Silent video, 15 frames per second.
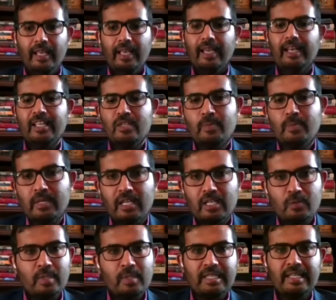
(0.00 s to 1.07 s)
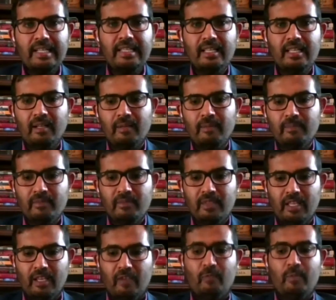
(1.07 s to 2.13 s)
And especially the
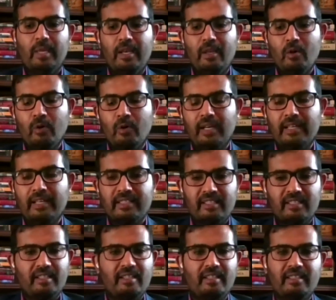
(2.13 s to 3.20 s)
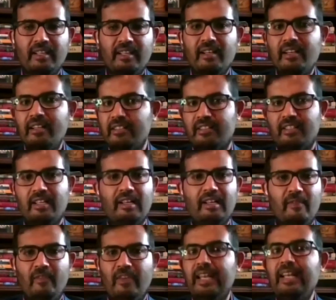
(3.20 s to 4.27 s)
FP&A organization in general is a
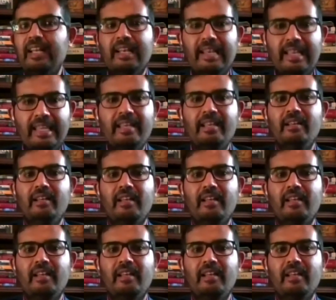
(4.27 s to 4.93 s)
very lean,